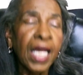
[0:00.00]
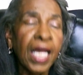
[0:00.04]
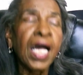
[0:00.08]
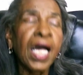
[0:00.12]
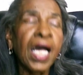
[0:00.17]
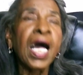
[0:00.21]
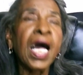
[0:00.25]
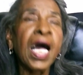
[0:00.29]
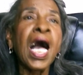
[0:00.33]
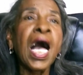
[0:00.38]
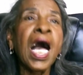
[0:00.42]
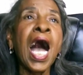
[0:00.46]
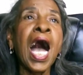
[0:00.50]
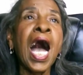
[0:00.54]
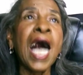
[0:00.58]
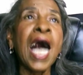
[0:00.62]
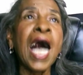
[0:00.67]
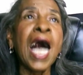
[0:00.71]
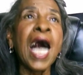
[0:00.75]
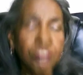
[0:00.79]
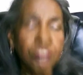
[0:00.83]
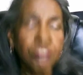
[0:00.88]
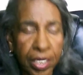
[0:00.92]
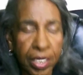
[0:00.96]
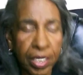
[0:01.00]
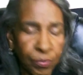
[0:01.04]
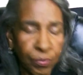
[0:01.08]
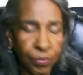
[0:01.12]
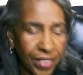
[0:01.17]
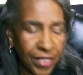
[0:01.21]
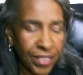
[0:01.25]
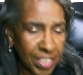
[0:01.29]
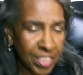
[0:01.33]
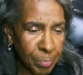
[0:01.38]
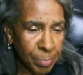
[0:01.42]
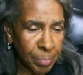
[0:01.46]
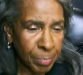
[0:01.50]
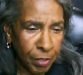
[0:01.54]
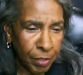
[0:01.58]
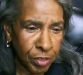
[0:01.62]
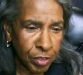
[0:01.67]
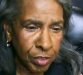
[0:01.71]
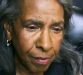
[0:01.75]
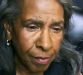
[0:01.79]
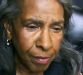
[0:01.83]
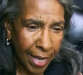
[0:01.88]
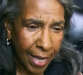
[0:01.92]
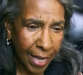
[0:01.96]
I started with the spiritual
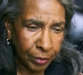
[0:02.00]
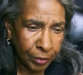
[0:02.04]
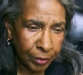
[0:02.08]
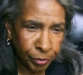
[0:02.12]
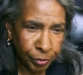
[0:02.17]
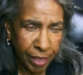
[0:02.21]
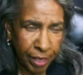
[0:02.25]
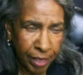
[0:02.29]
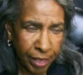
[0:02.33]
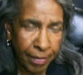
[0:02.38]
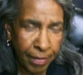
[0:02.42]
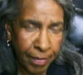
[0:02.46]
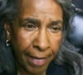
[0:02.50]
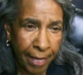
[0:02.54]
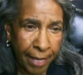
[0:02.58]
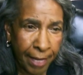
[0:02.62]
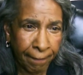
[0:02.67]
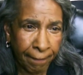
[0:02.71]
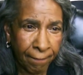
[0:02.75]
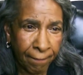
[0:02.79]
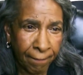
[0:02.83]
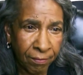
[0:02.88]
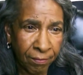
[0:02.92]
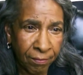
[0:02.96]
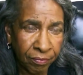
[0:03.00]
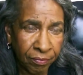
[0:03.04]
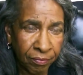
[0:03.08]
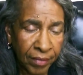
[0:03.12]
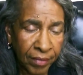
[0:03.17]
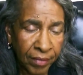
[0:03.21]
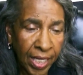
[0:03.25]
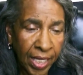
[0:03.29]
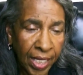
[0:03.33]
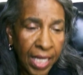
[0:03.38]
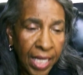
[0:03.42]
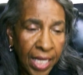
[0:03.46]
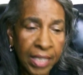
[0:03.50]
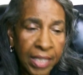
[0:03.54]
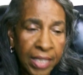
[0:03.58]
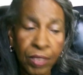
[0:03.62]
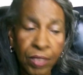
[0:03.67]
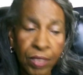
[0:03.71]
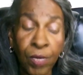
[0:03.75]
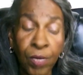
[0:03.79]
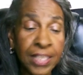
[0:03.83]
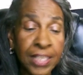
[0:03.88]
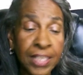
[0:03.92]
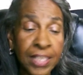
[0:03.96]
mind treatment. There
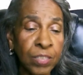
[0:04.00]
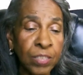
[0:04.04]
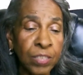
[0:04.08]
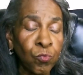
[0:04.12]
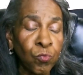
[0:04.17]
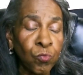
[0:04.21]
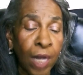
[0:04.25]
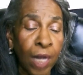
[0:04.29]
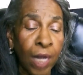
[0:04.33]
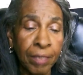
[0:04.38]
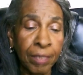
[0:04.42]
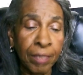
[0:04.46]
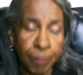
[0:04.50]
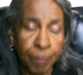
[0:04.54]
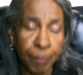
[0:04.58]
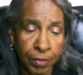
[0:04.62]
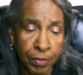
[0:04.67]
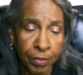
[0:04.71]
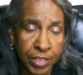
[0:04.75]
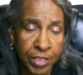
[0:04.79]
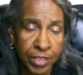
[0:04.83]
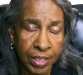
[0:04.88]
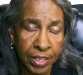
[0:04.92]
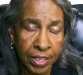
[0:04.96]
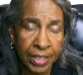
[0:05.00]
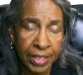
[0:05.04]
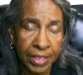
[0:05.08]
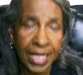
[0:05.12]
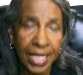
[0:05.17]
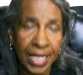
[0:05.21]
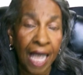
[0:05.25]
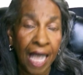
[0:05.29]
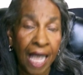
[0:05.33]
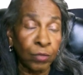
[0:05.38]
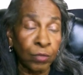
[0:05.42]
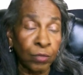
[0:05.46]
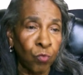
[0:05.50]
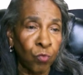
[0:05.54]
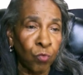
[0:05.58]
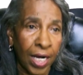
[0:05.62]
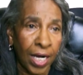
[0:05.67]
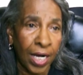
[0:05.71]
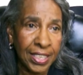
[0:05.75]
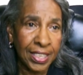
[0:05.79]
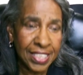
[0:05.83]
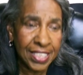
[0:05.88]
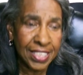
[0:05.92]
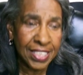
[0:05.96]
wasn't one person, not one
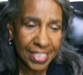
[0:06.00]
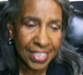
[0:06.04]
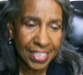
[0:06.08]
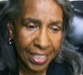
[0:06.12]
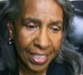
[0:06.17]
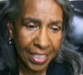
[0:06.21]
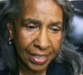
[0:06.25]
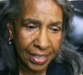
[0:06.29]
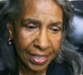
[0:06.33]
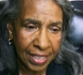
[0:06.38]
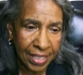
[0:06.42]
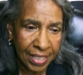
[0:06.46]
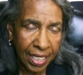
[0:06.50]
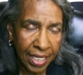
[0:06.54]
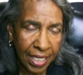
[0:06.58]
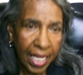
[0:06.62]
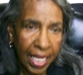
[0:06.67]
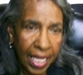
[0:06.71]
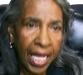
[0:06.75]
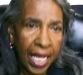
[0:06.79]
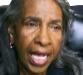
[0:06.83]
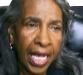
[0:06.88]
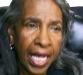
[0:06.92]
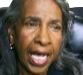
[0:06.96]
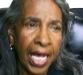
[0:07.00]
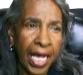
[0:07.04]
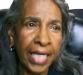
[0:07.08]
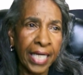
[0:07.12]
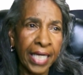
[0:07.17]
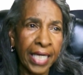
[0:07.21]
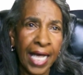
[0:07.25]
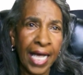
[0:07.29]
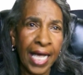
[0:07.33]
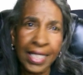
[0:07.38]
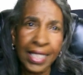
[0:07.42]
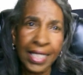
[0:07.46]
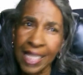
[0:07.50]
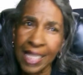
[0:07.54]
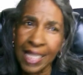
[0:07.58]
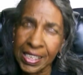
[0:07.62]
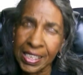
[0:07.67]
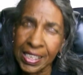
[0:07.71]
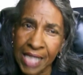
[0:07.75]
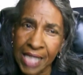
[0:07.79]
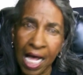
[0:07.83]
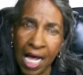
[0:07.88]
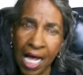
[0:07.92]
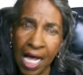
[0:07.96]
seat. And at that
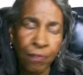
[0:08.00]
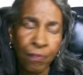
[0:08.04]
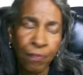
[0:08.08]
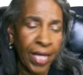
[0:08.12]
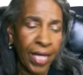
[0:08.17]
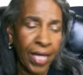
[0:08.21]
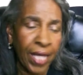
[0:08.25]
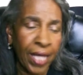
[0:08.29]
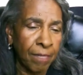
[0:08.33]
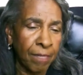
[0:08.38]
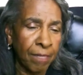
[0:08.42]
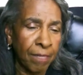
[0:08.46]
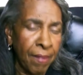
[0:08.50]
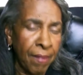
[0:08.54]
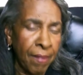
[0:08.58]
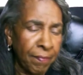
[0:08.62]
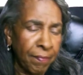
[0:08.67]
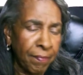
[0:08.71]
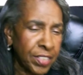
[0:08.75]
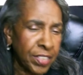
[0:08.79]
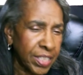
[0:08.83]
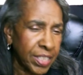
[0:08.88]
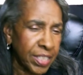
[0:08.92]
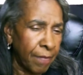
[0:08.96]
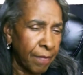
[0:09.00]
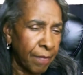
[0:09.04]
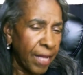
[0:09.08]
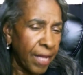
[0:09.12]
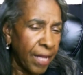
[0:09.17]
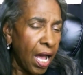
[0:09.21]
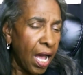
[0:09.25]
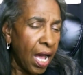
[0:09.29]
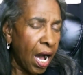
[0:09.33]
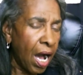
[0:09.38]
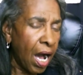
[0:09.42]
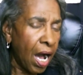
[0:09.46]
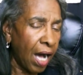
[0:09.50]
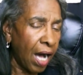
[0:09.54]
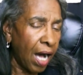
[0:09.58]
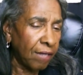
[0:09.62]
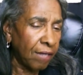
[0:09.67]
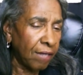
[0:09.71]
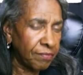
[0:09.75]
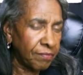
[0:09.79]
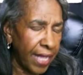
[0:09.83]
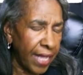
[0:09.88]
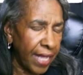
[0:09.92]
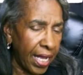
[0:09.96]
time, we had a membership of
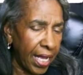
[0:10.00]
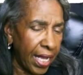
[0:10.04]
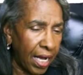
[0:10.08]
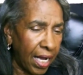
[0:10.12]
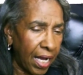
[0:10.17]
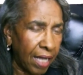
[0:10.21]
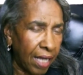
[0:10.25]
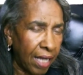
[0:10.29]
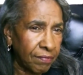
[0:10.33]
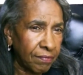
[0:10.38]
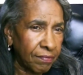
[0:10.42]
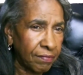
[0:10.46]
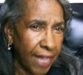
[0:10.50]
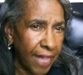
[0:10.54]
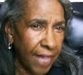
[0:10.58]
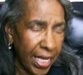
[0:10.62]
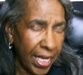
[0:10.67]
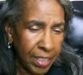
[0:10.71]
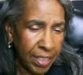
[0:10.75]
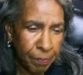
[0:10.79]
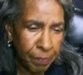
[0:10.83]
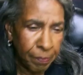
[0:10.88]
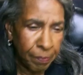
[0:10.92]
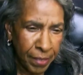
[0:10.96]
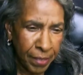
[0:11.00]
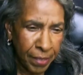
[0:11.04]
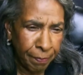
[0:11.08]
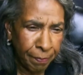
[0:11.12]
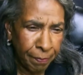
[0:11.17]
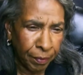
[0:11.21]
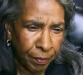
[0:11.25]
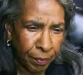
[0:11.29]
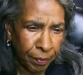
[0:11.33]
80 people.